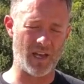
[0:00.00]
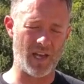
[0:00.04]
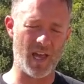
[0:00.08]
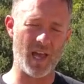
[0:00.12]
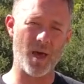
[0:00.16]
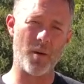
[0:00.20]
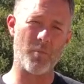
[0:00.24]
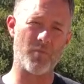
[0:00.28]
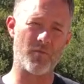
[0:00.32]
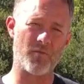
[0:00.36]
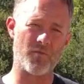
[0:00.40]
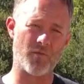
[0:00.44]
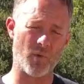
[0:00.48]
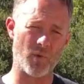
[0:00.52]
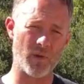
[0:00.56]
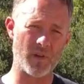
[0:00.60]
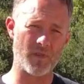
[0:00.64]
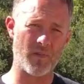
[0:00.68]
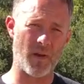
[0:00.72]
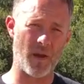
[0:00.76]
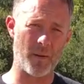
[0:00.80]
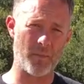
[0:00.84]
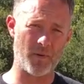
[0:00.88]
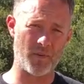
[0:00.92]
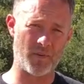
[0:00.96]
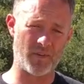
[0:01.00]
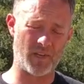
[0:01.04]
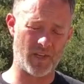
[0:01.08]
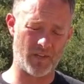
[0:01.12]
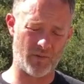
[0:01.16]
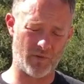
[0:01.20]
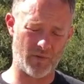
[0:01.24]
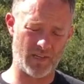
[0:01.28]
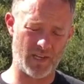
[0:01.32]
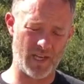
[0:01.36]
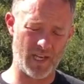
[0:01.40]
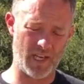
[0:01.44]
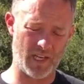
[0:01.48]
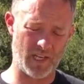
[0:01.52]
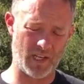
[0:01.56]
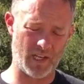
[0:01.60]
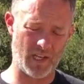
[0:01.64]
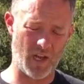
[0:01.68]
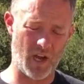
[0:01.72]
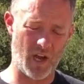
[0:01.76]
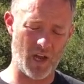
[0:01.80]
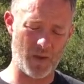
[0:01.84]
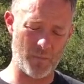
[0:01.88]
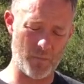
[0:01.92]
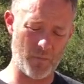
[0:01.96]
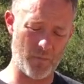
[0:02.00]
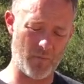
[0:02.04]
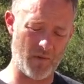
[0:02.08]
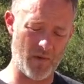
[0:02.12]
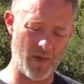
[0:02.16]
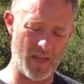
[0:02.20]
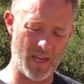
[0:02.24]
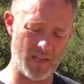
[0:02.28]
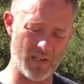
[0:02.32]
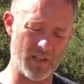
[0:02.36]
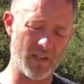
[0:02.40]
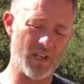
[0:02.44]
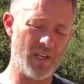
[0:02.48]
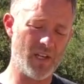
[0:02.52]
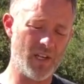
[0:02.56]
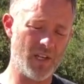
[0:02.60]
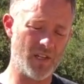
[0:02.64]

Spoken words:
hemp, 45% organic cotton blend.